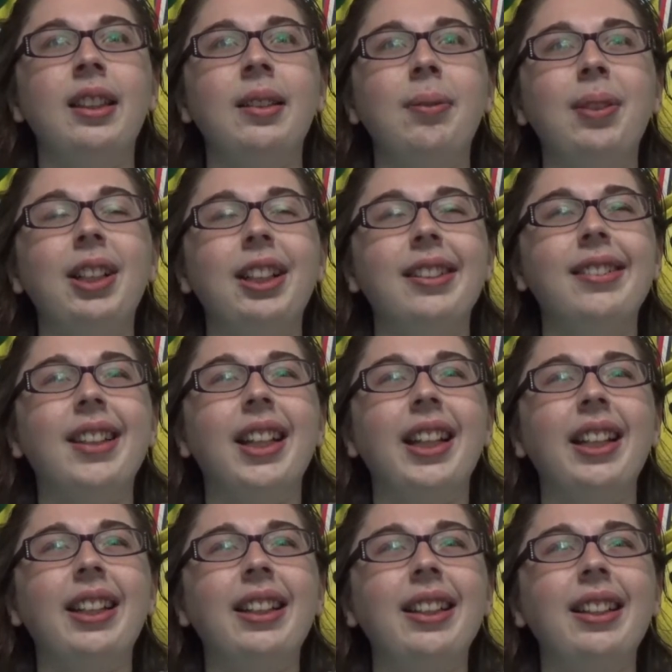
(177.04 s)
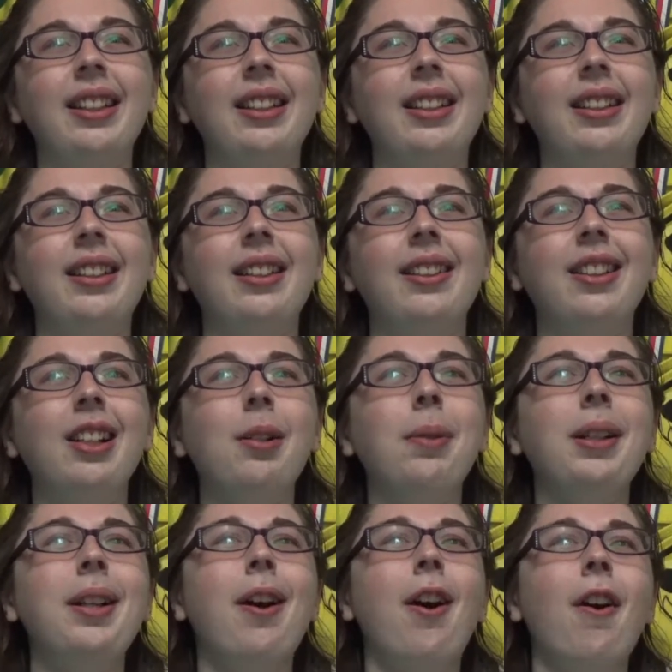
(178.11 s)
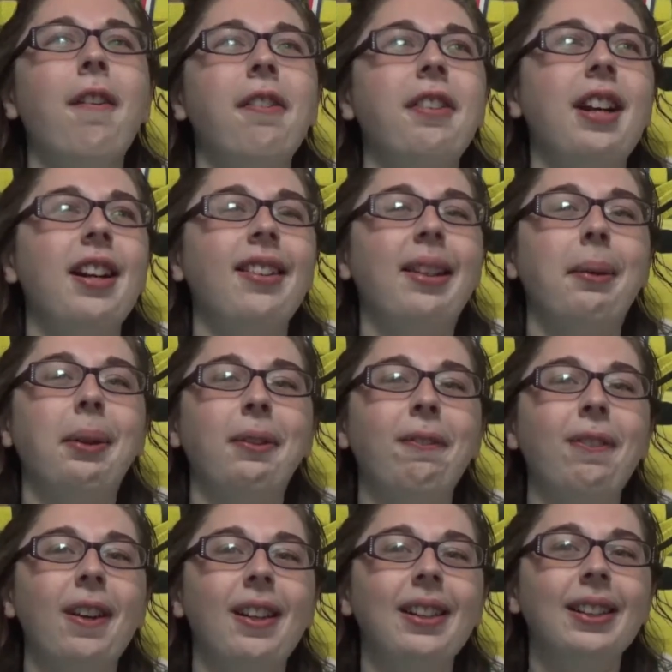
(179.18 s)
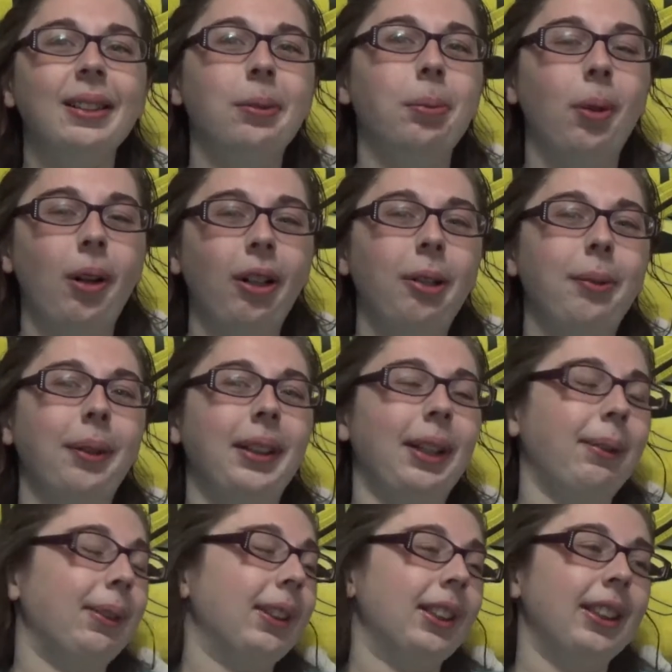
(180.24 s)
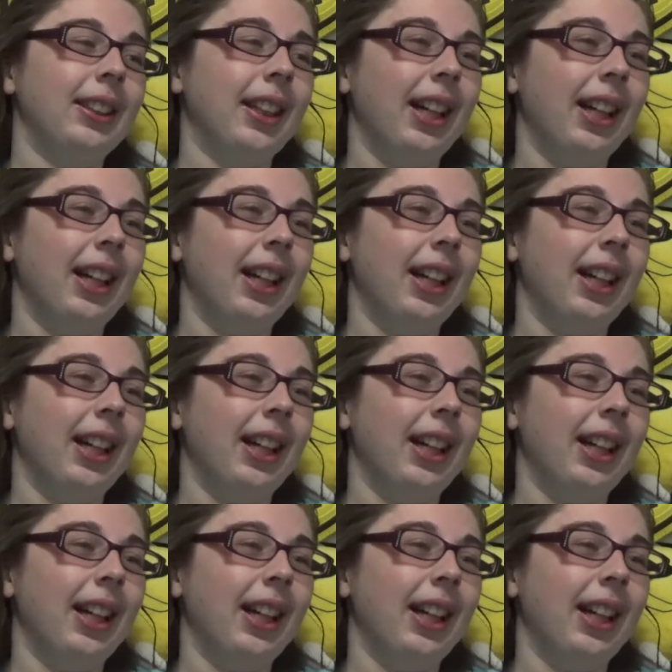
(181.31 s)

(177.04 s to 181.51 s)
Because, like, there could have been an off chance that we fell in the water, but, like, we did